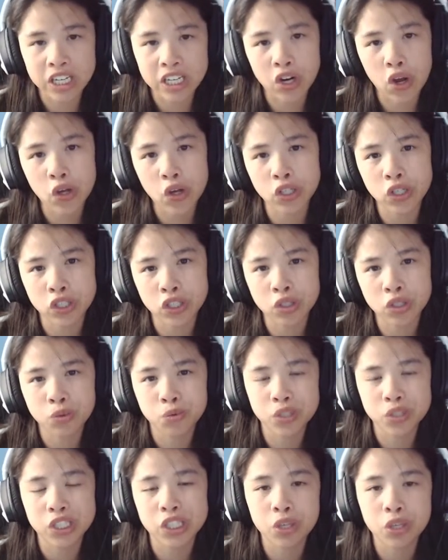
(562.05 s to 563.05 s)
and also
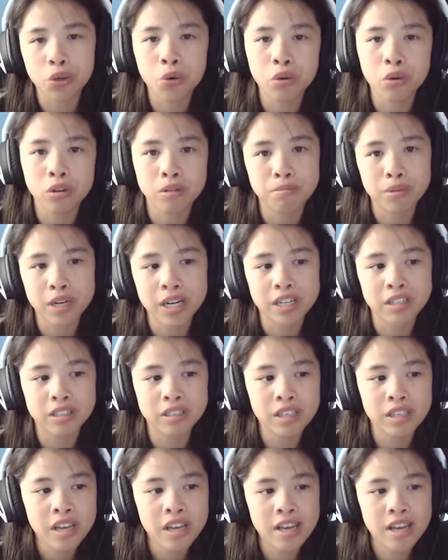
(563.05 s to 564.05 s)
really cool
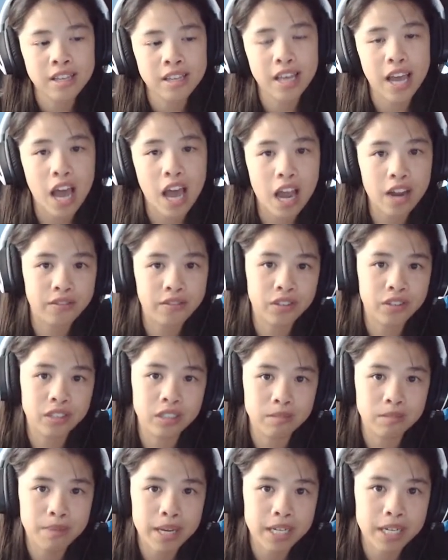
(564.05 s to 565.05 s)
brands that I've
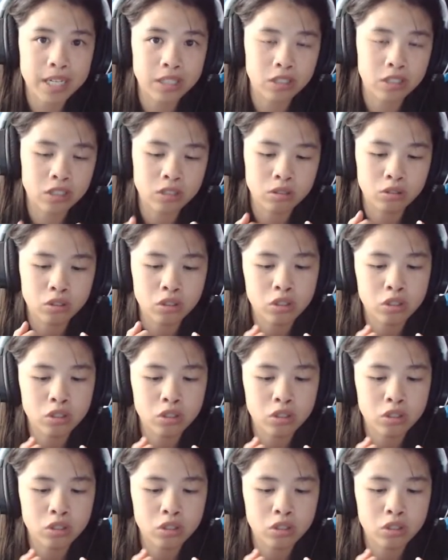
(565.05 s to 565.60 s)
really been into.